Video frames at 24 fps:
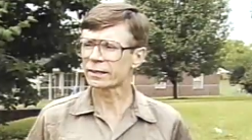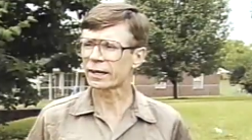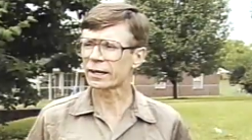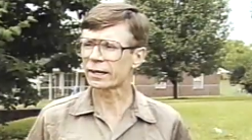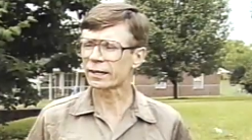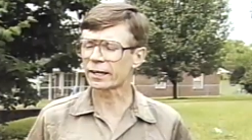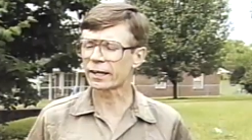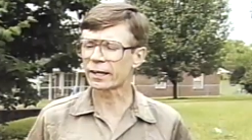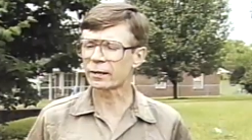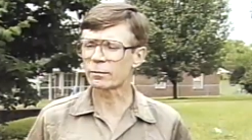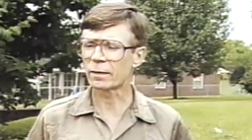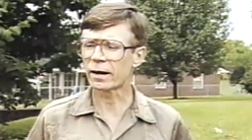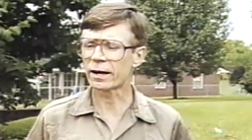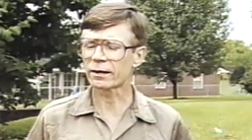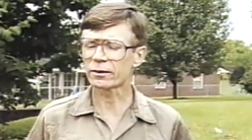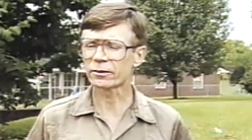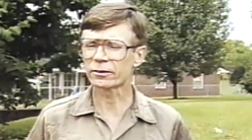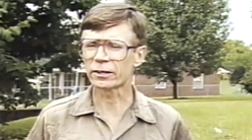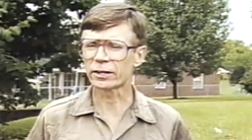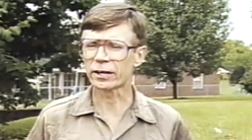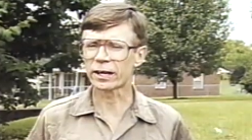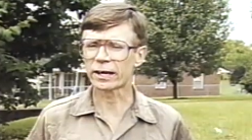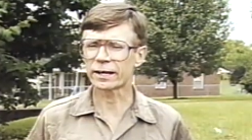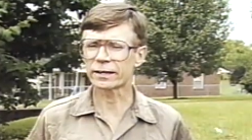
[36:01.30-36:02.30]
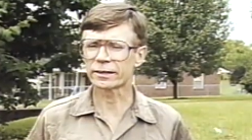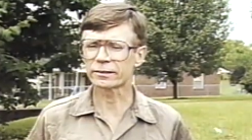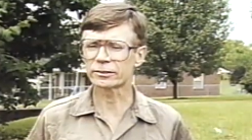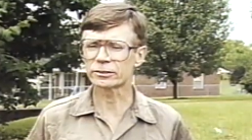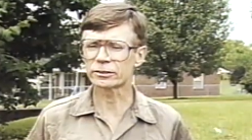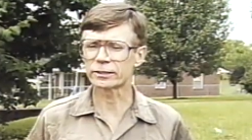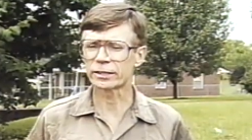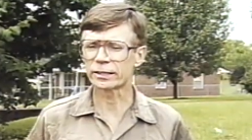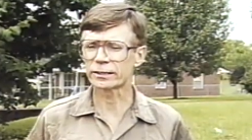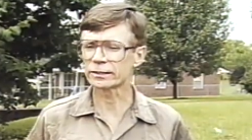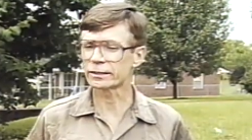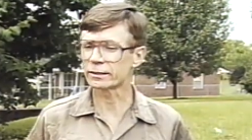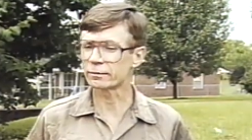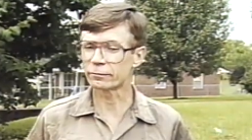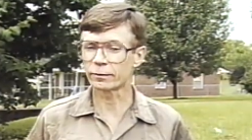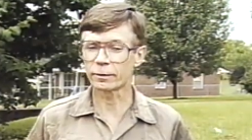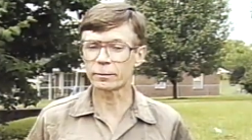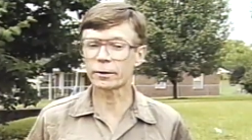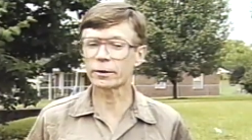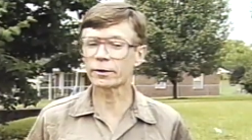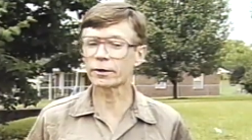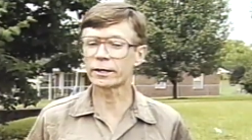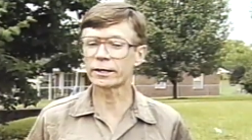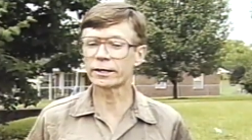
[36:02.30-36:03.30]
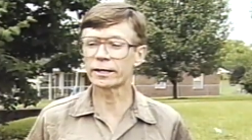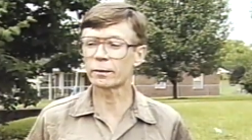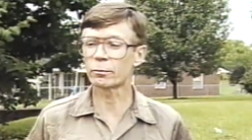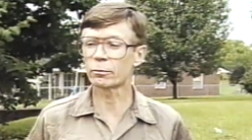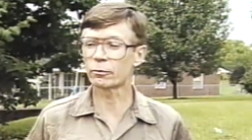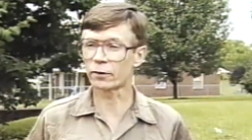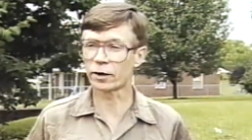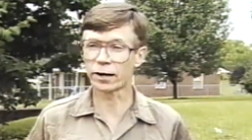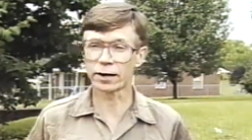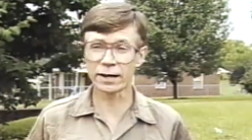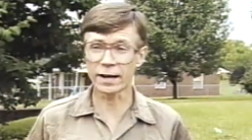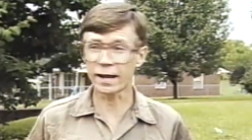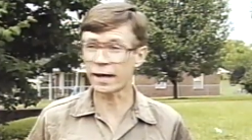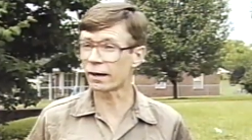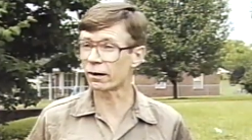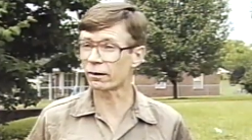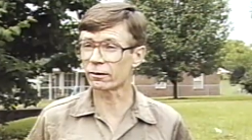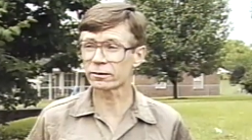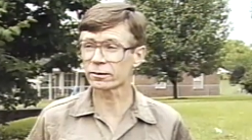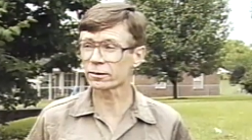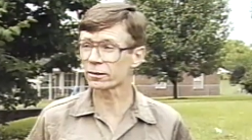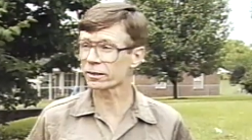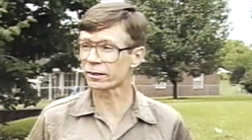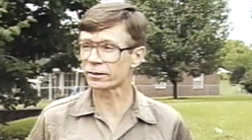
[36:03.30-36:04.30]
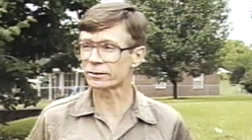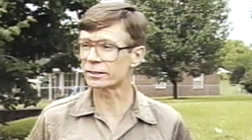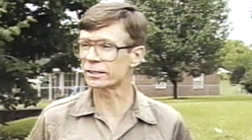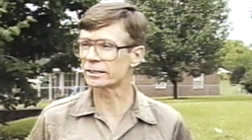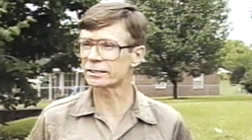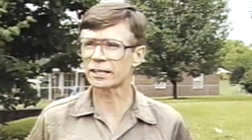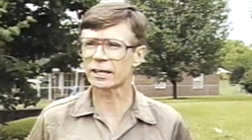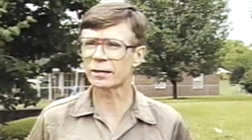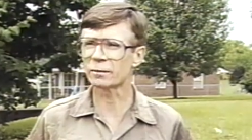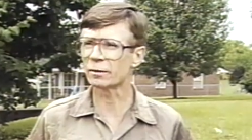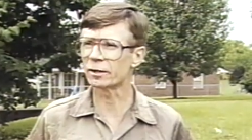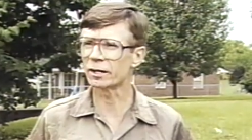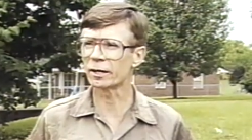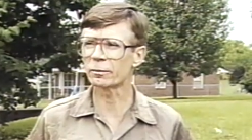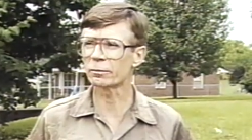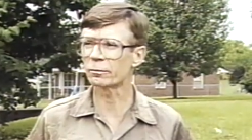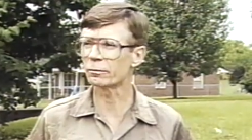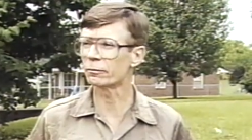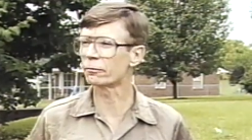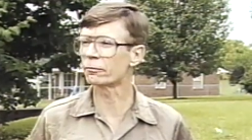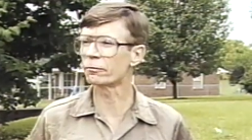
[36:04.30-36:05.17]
kind of laying back on the couch, and I said, "We better get up right now because it's coming up